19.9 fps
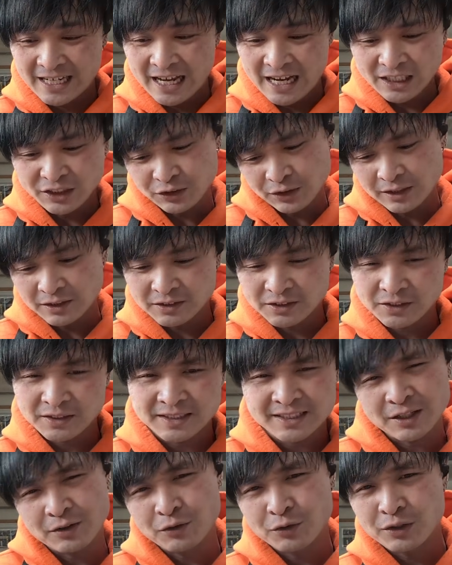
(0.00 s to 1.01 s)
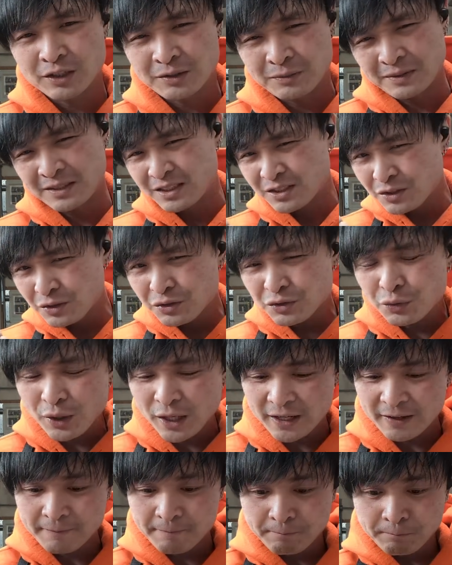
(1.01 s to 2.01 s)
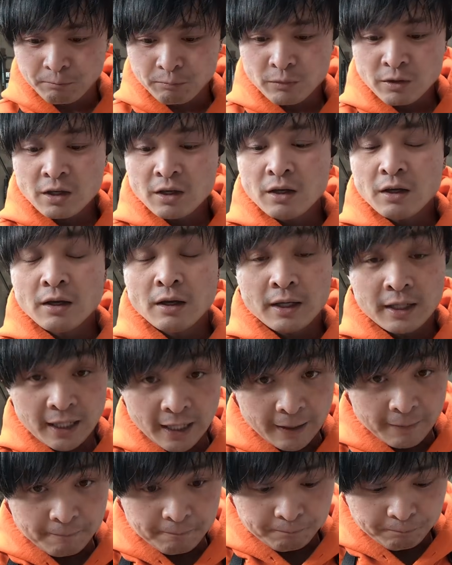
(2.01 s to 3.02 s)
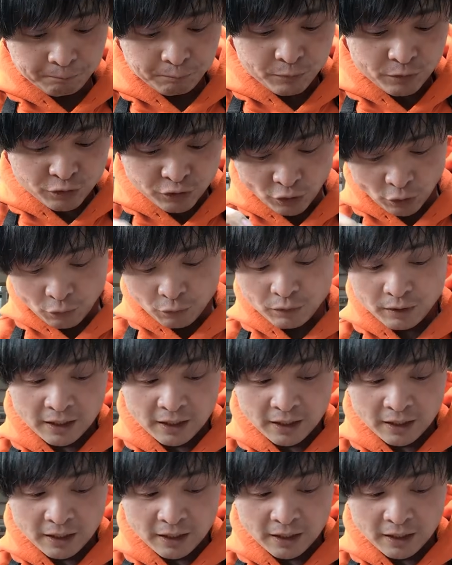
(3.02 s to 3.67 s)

Actually, it was on sale Christmas, so it's great. Okay, so